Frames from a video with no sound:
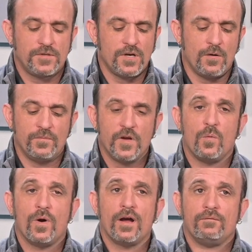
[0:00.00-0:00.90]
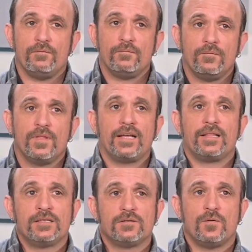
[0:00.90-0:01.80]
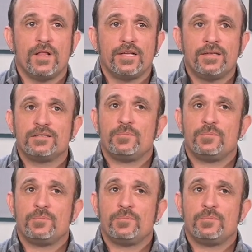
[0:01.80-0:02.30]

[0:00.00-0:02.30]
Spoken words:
So you can wear it like this or like this,